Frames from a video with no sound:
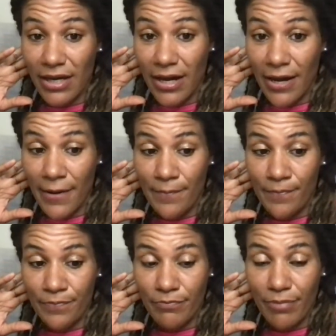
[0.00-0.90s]

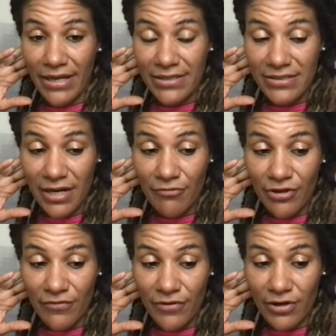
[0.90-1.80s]
um benta
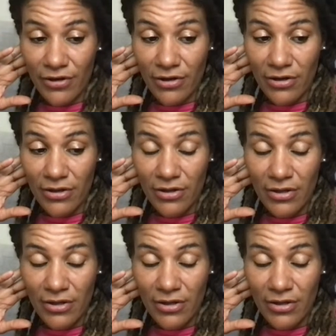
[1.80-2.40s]
river